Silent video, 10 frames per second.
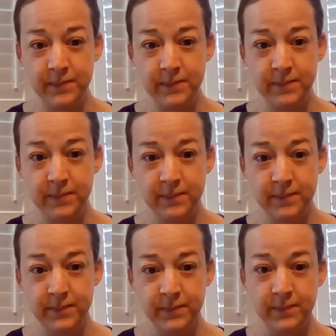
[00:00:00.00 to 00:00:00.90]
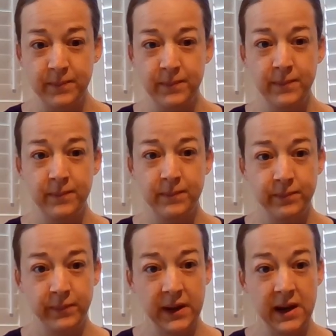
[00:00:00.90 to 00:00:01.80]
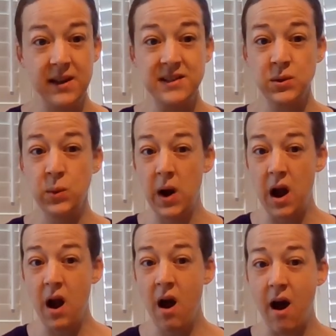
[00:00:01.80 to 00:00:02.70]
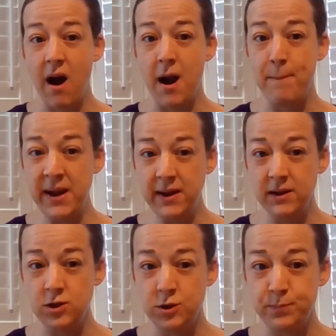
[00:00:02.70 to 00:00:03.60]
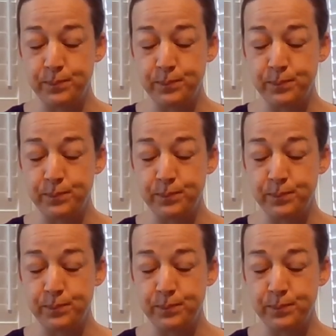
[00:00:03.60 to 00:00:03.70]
Oh, that's quite a high pitch.